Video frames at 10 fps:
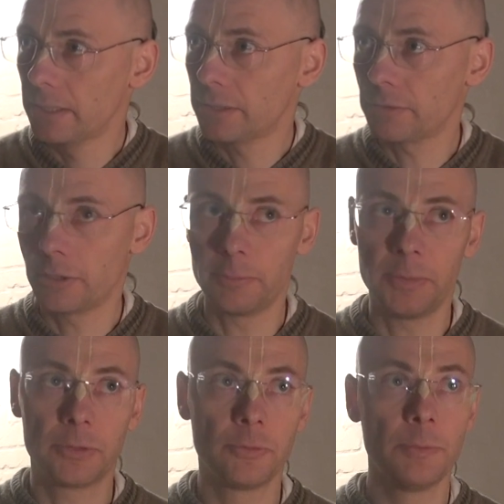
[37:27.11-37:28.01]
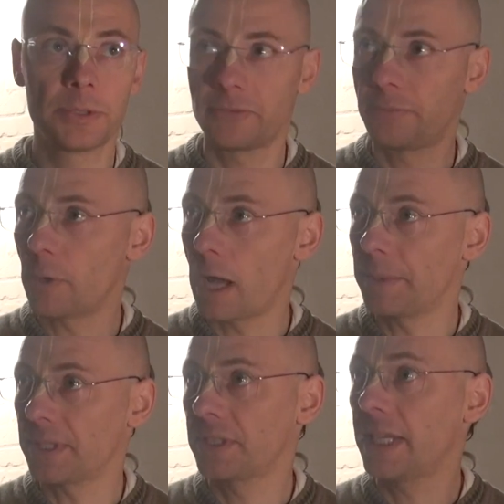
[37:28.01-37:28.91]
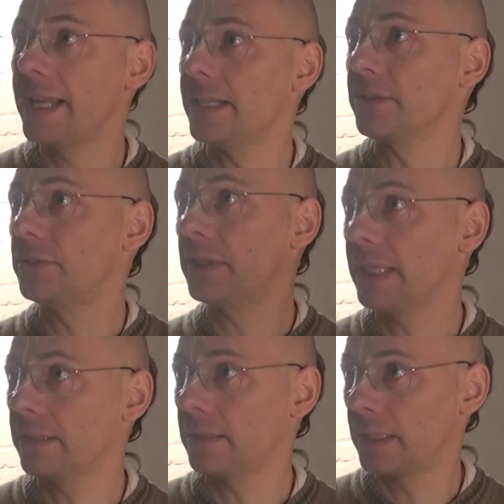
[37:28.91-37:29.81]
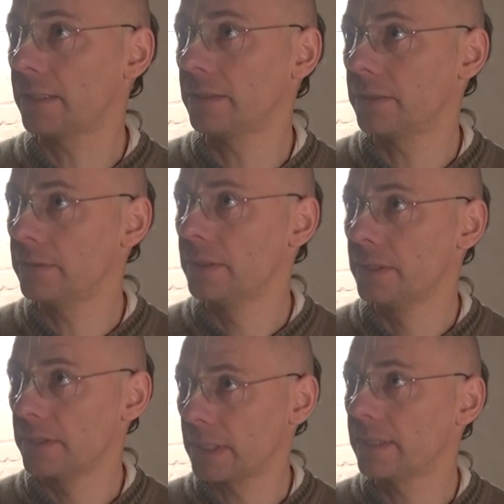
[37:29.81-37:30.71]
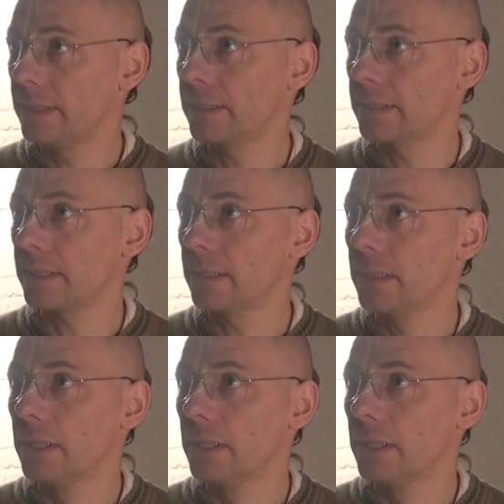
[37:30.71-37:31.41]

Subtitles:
So there would be groups of Brahmanas chanting together, like, you know, Sankirtan.